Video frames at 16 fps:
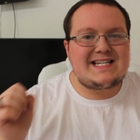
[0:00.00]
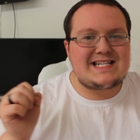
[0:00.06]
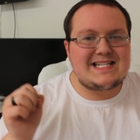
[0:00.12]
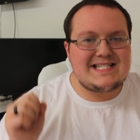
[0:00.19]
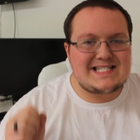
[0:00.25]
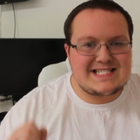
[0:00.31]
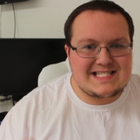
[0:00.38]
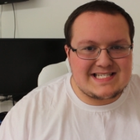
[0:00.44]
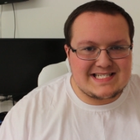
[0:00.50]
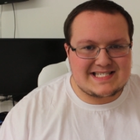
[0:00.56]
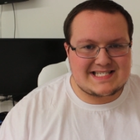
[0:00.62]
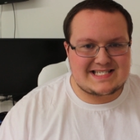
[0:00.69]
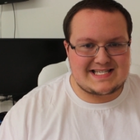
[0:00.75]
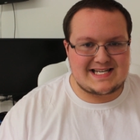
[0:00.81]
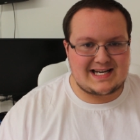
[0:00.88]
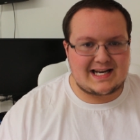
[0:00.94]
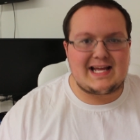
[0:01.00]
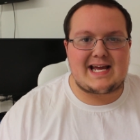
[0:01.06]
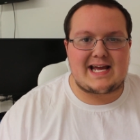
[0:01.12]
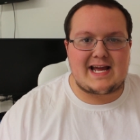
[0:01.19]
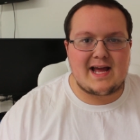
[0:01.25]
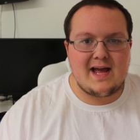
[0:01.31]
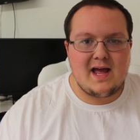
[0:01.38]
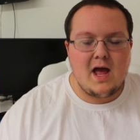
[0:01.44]

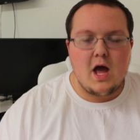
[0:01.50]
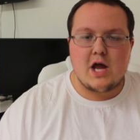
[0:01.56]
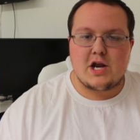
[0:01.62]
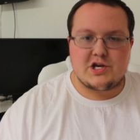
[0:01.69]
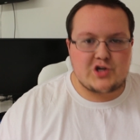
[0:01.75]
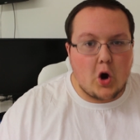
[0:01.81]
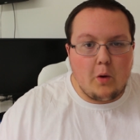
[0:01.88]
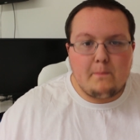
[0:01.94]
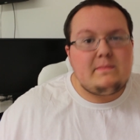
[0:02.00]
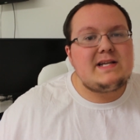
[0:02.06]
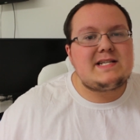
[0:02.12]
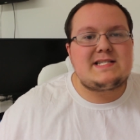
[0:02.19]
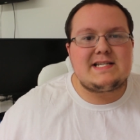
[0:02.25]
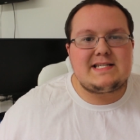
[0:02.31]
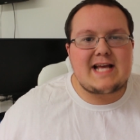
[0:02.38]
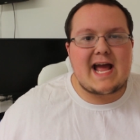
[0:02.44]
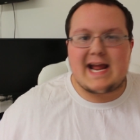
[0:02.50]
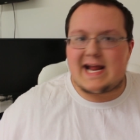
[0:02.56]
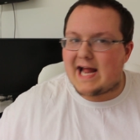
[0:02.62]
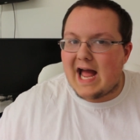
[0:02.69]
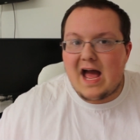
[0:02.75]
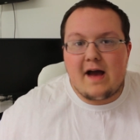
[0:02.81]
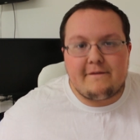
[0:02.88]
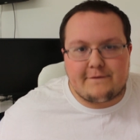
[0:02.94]
consistently. Don't miss a day,
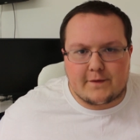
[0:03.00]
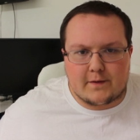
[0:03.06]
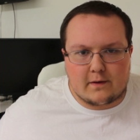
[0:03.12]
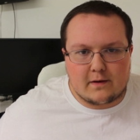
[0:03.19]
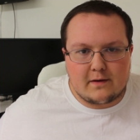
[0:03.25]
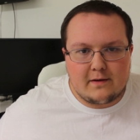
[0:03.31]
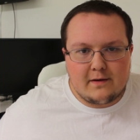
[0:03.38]
ever.